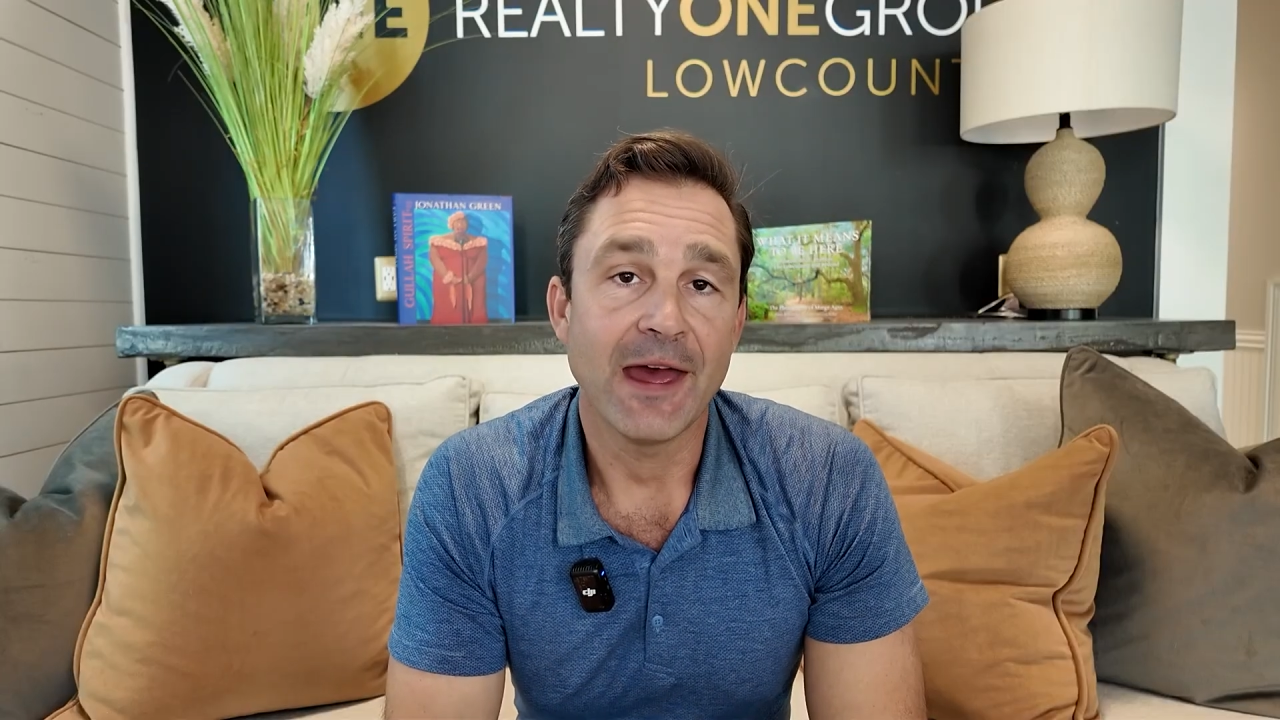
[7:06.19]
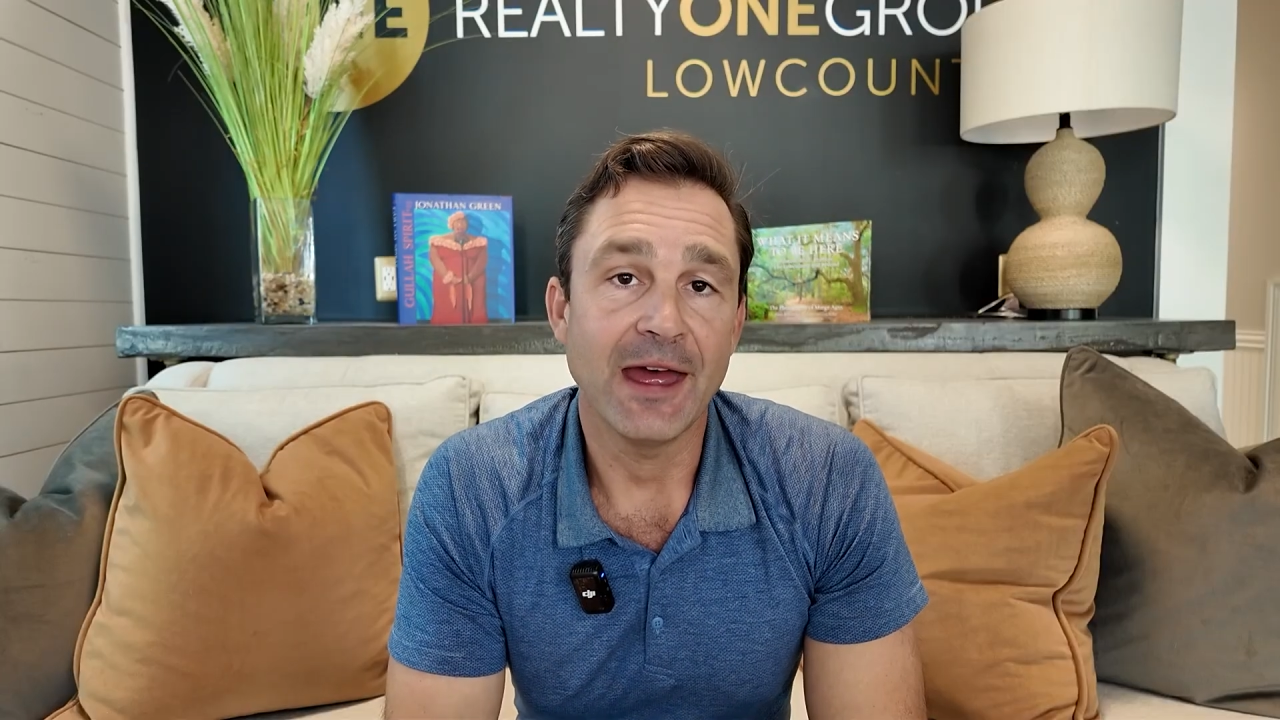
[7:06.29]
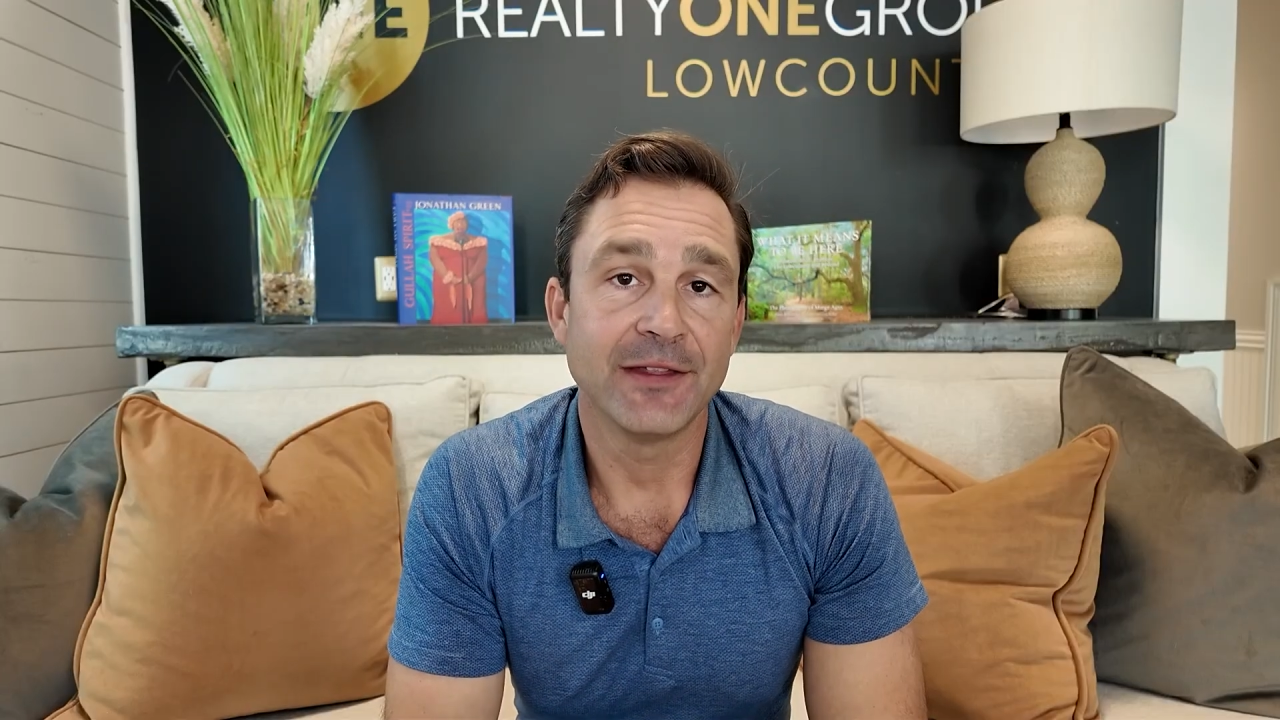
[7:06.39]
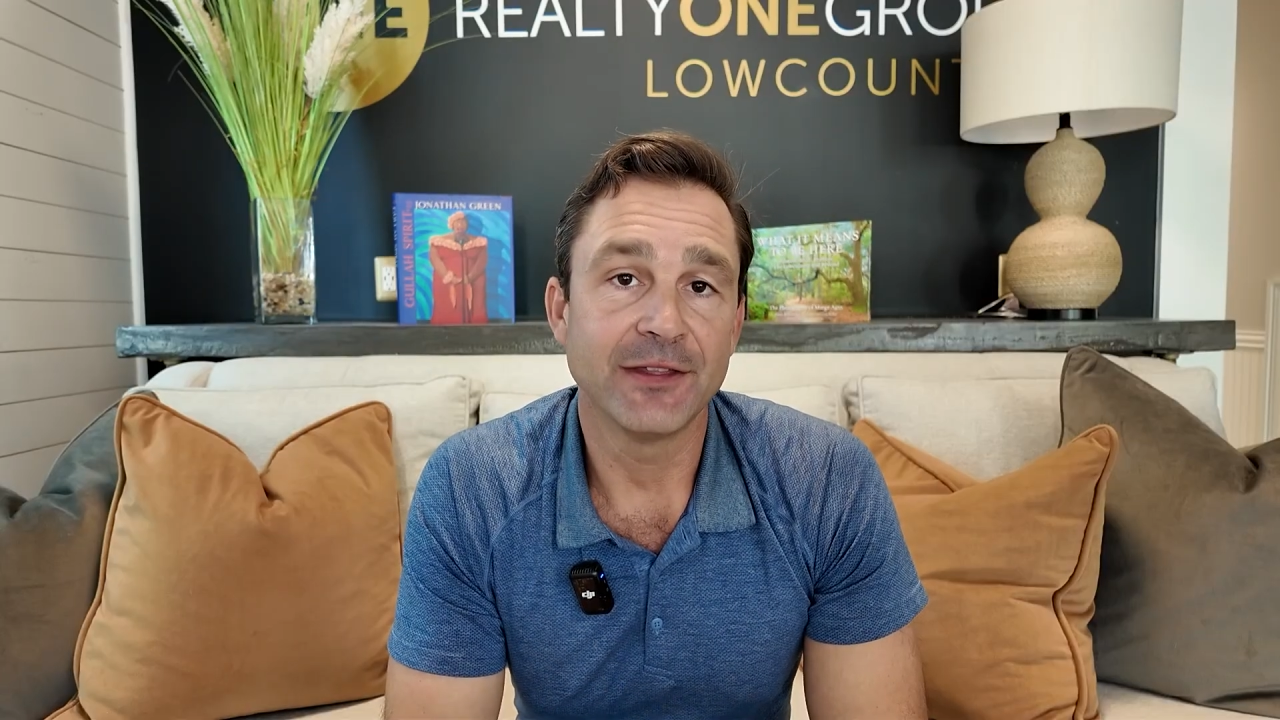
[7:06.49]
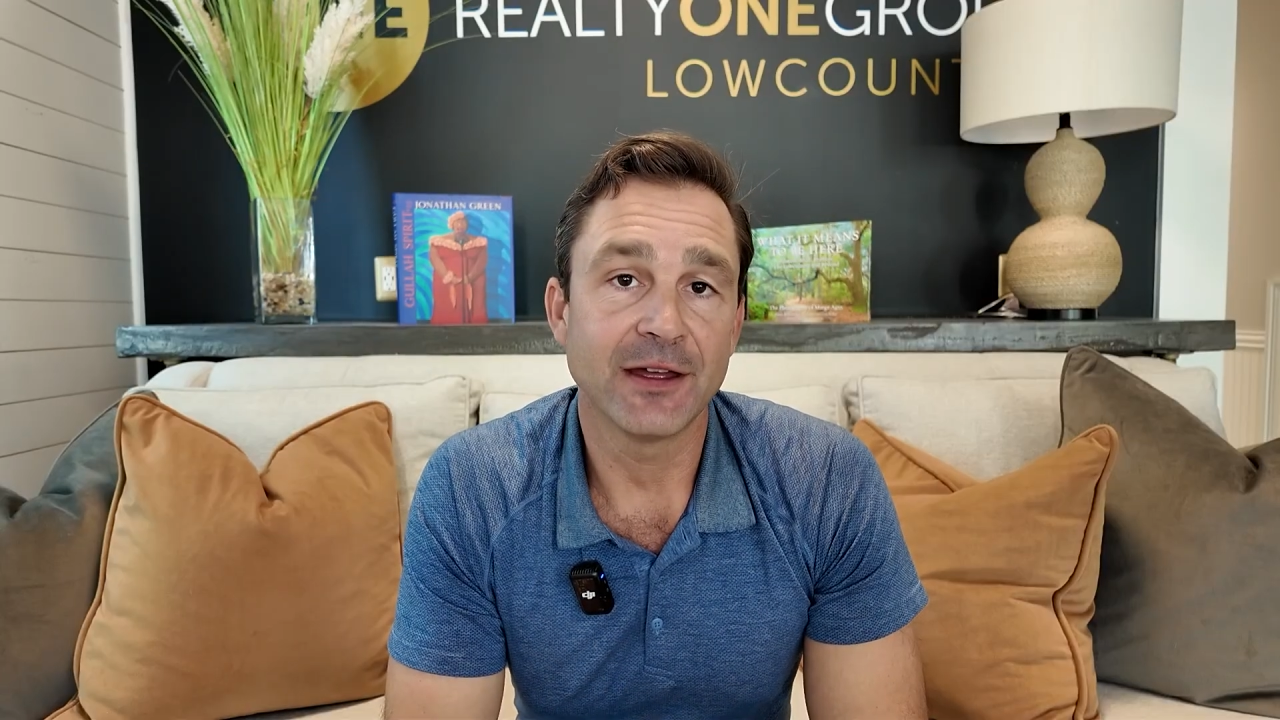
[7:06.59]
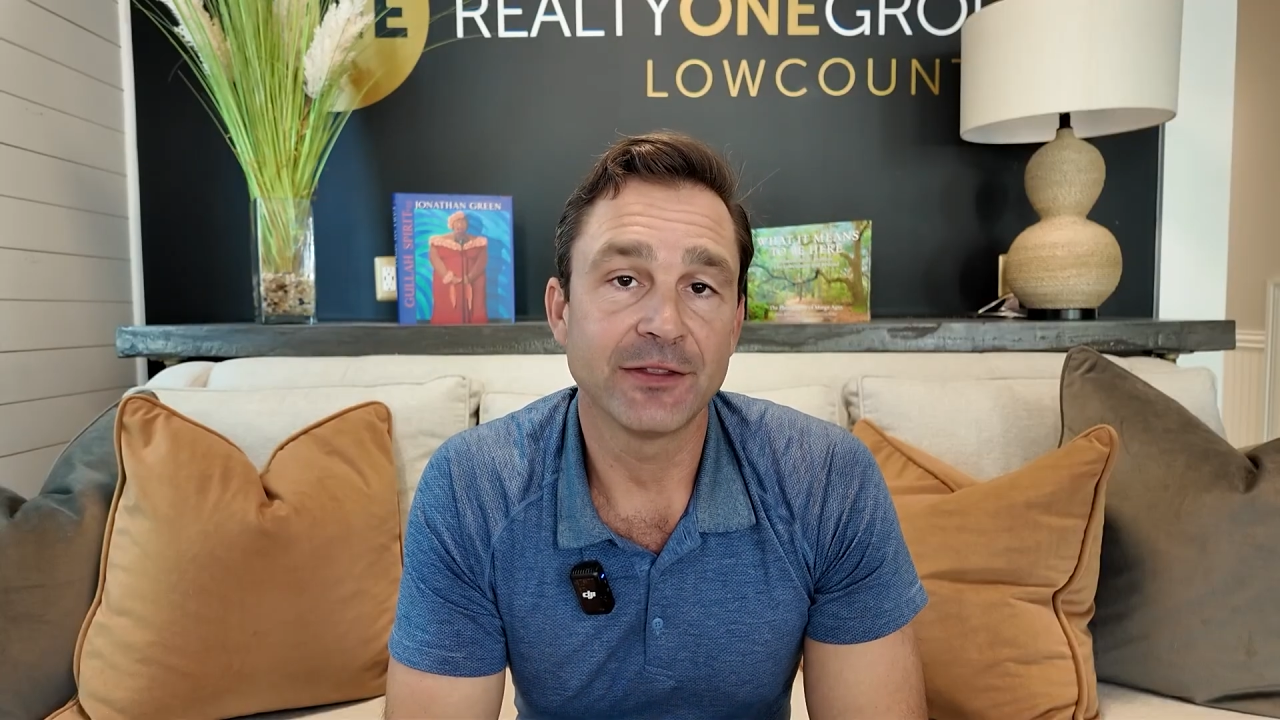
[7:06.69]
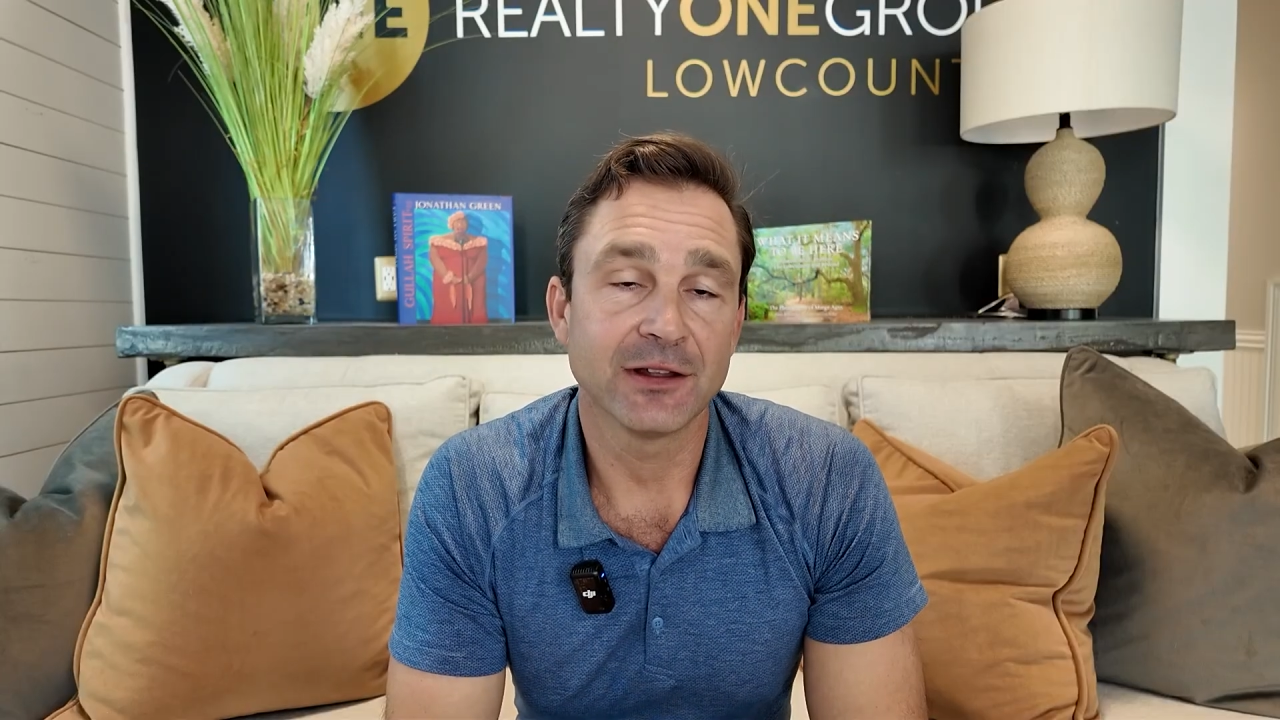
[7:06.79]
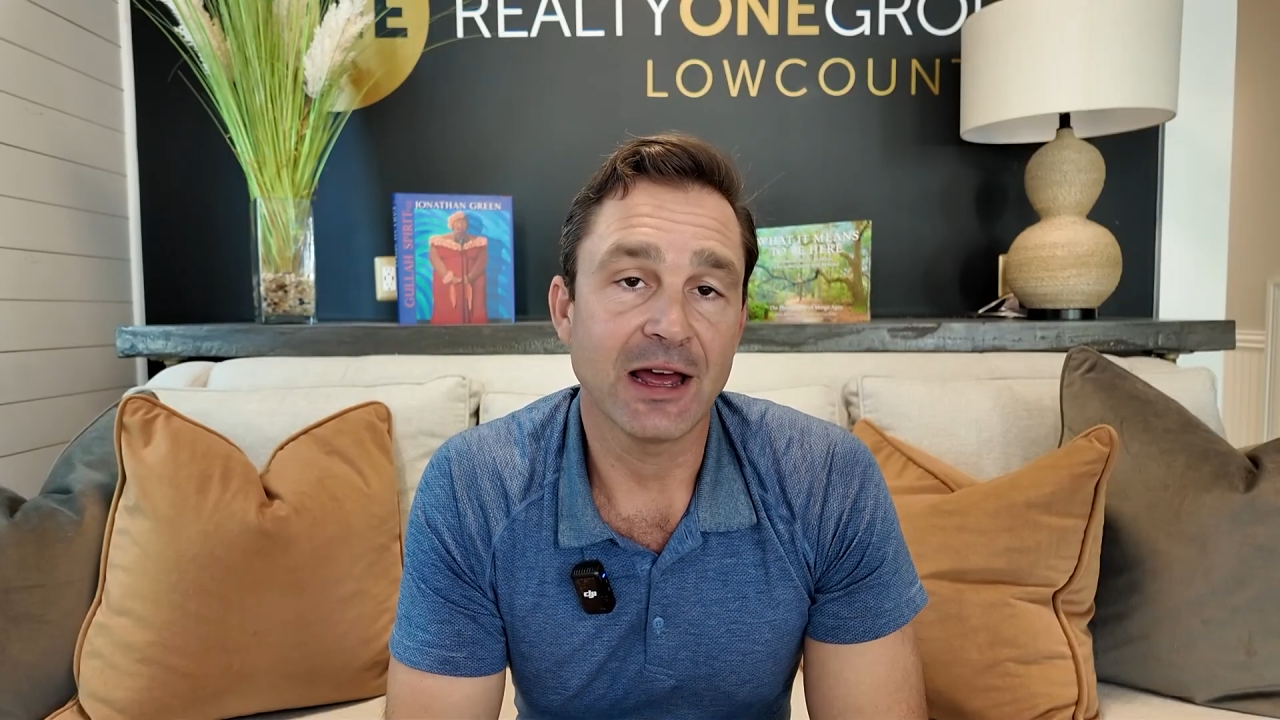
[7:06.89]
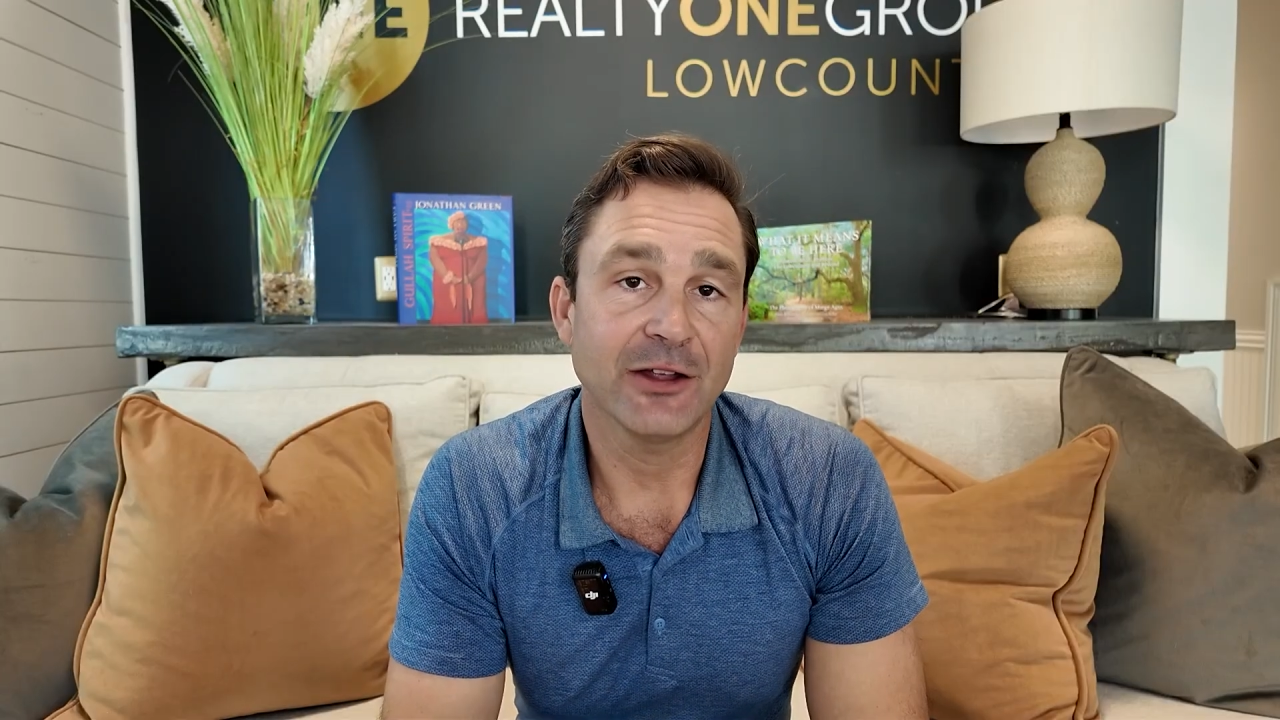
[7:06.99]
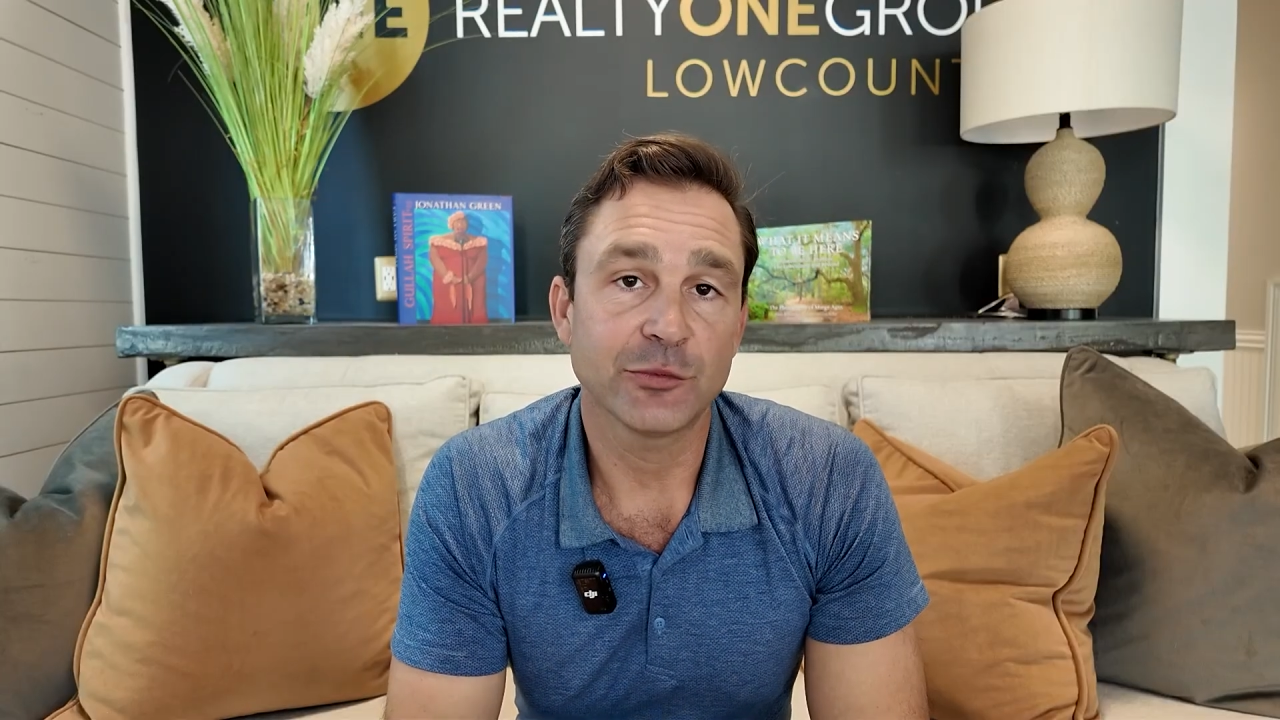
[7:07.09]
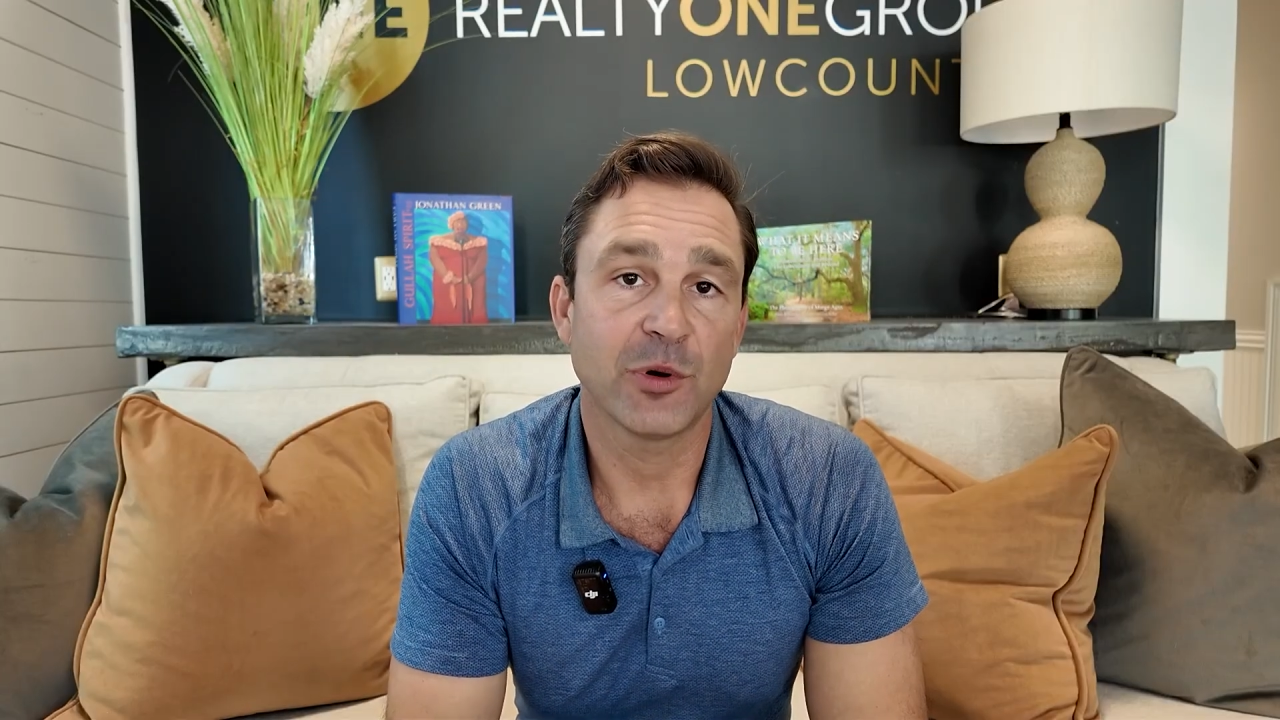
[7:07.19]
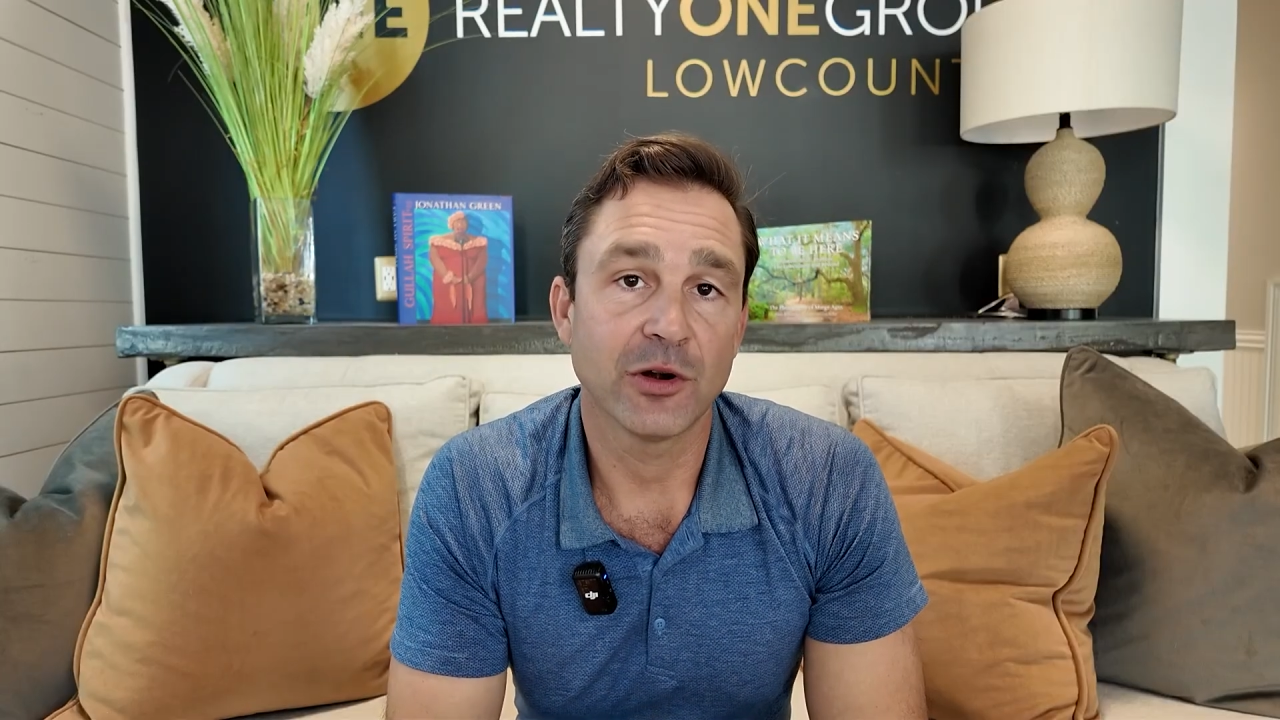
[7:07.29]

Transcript: And then the last